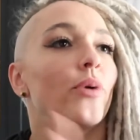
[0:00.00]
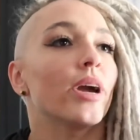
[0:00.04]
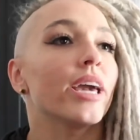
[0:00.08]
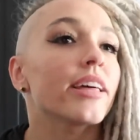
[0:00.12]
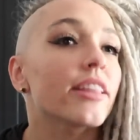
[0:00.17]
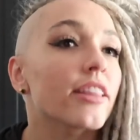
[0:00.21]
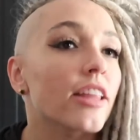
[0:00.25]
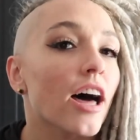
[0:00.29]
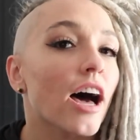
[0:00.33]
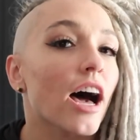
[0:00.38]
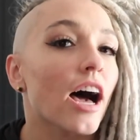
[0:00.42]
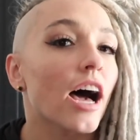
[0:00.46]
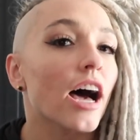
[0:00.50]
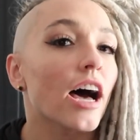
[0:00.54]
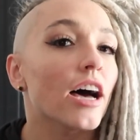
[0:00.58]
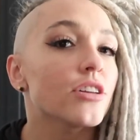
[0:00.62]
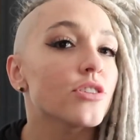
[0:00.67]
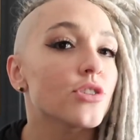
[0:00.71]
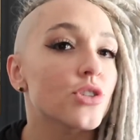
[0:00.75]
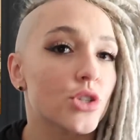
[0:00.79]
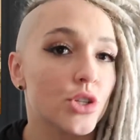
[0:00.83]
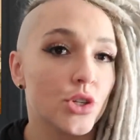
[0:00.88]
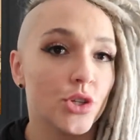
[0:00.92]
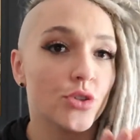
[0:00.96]
weight
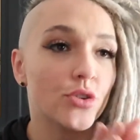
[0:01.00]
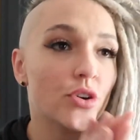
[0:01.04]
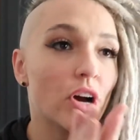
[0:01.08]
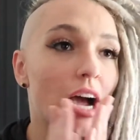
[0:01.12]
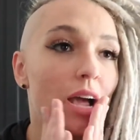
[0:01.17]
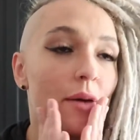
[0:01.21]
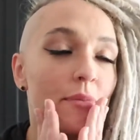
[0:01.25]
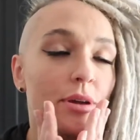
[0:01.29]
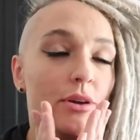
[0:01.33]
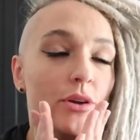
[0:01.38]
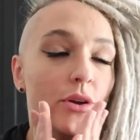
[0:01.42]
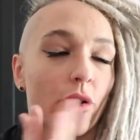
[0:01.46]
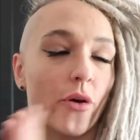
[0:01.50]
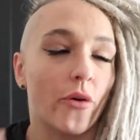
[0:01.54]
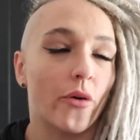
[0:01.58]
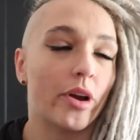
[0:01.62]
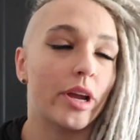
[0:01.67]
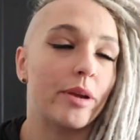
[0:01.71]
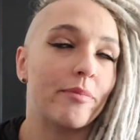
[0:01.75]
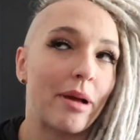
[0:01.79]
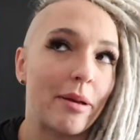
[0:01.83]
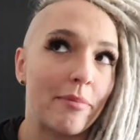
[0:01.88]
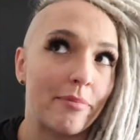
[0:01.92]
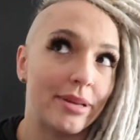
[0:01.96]
loss to I've been
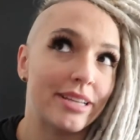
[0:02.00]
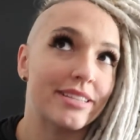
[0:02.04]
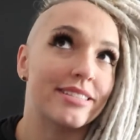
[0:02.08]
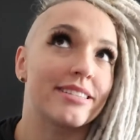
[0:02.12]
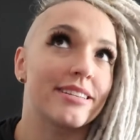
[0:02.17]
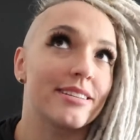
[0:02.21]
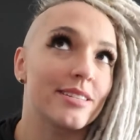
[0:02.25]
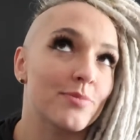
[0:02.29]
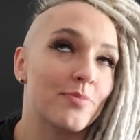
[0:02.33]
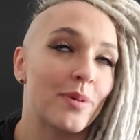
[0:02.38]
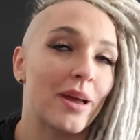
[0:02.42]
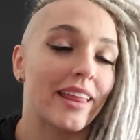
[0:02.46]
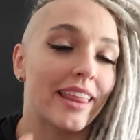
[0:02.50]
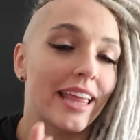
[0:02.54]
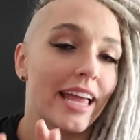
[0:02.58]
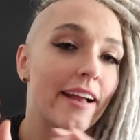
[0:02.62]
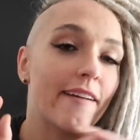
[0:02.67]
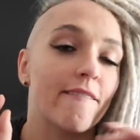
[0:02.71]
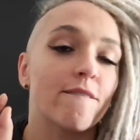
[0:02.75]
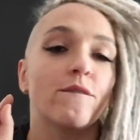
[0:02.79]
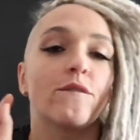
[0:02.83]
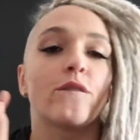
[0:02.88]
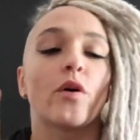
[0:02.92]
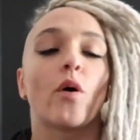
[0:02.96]
growing my business by like